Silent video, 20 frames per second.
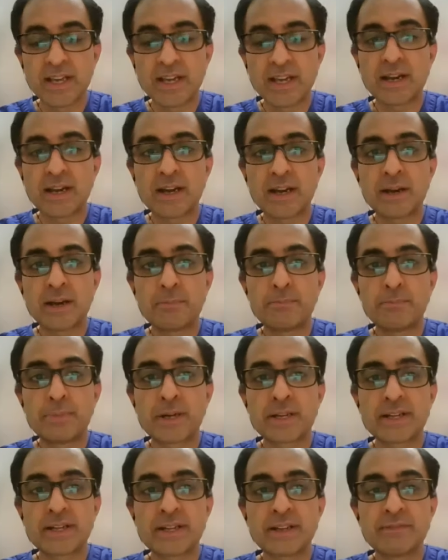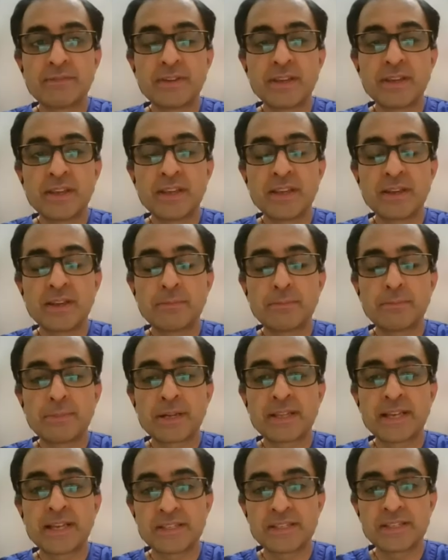But
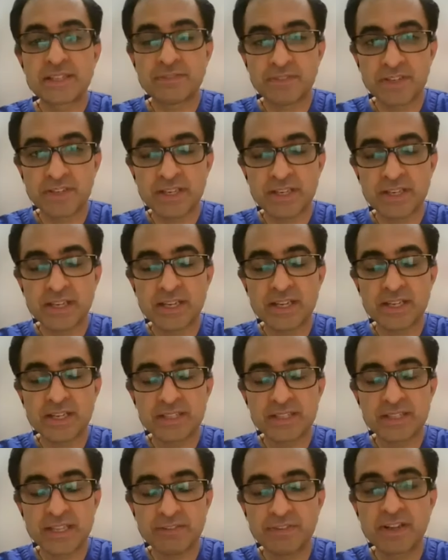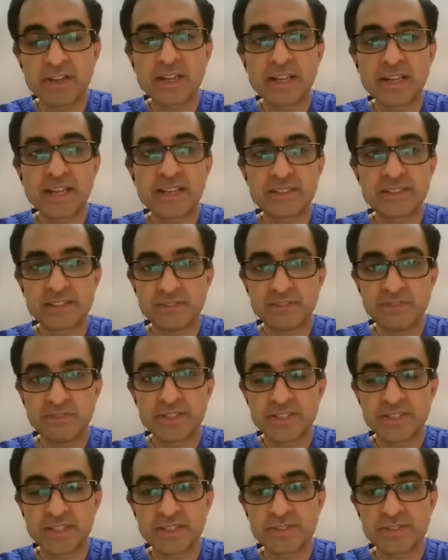there is definitely it is
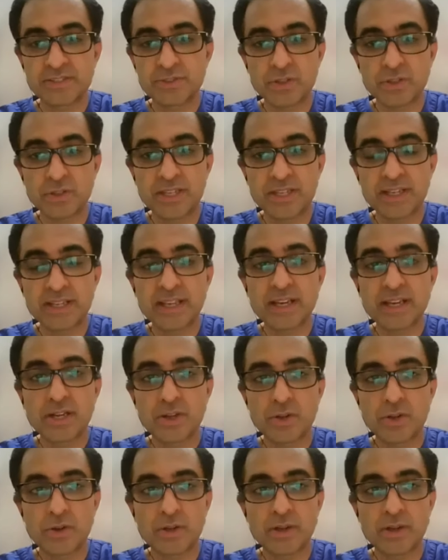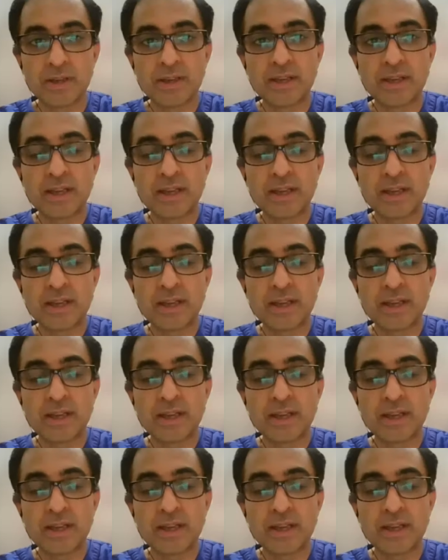efficient. It's not that they are not.